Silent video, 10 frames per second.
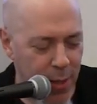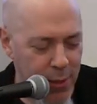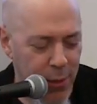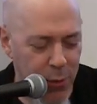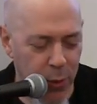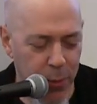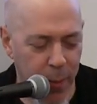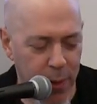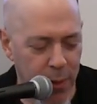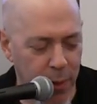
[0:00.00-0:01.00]
actually I'll switch
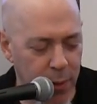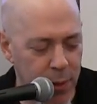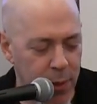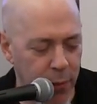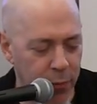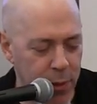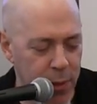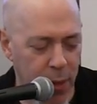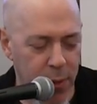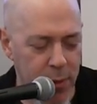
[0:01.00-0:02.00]
back to that lead sound for a
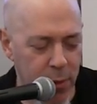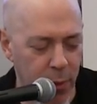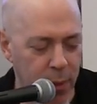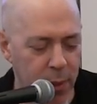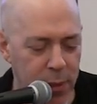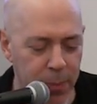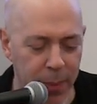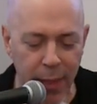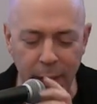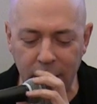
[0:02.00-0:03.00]
second so I can
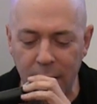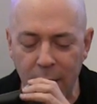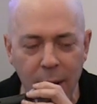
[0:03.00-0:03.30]
explain it.